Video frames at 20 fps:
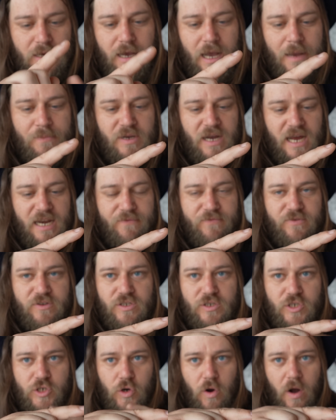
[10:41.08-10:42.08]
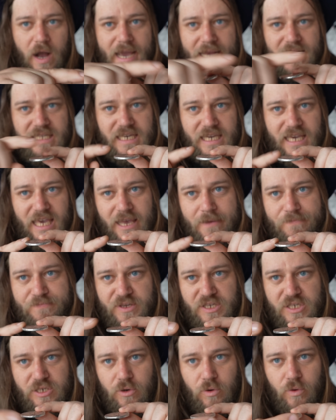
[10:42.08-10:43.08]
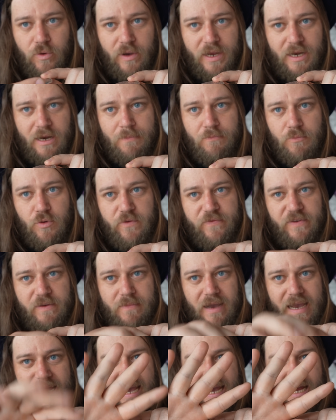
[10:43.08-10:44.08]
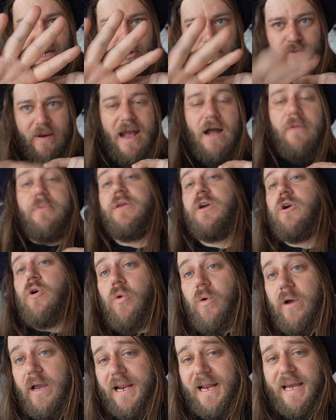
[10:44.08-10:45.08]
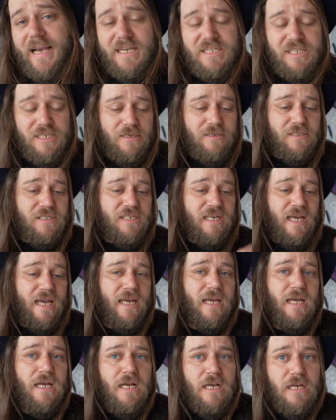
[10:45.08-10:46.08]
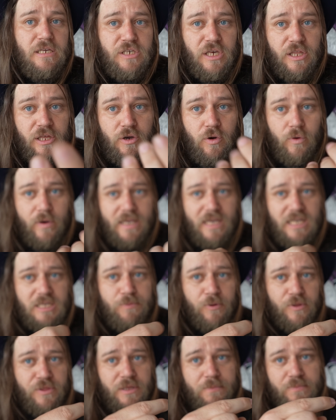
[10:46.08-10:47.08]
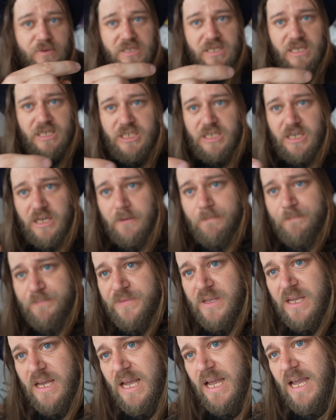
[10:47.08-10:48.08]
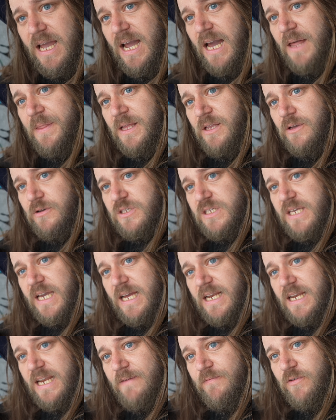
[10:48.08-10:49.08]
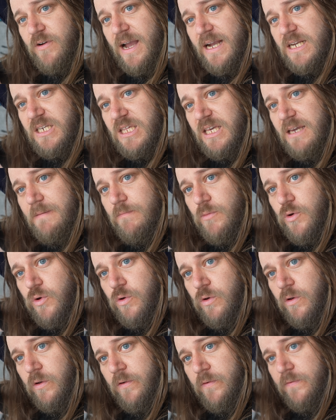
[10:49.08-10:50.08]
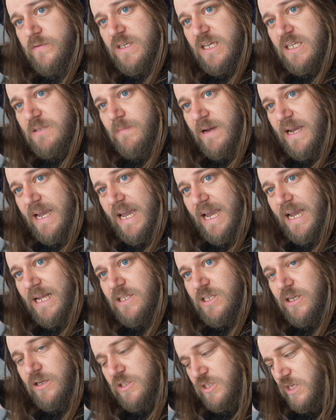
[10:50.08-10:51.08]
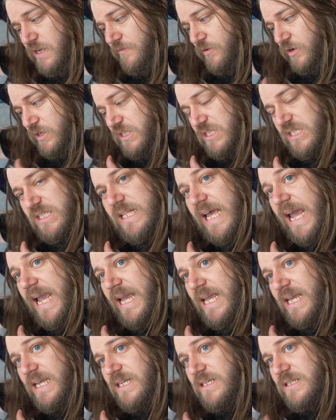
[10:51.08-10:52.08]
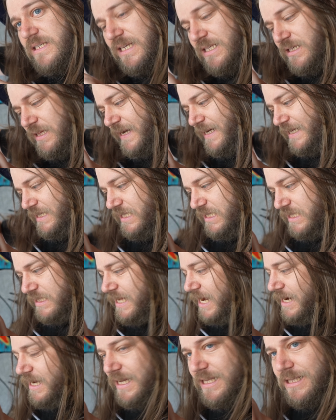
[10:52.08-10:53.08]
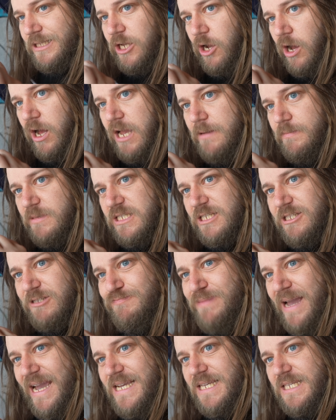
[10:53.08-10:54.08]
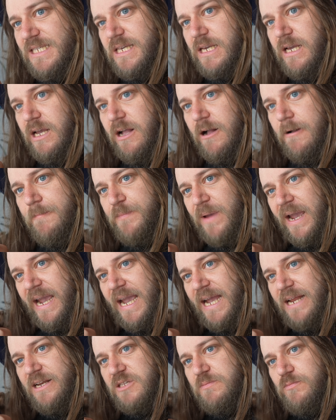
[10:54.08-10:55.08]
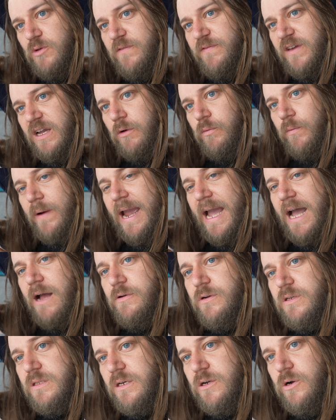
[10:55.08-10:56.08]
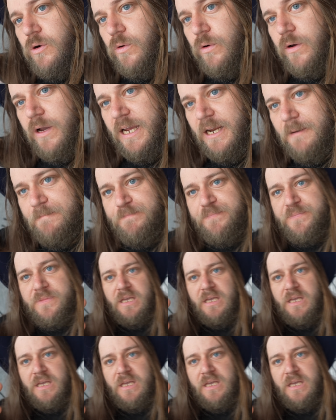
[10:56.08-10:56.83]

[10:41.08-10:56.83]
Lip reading: I'm kind of trying to keep this coin. I'm moving my hand around the coin, I guess you could say. So the coin gets put in the position, and then you'll see it never actually moves as my hand turns over. It stays. It's like it's stuck in time and space. My hand is moving around the coin.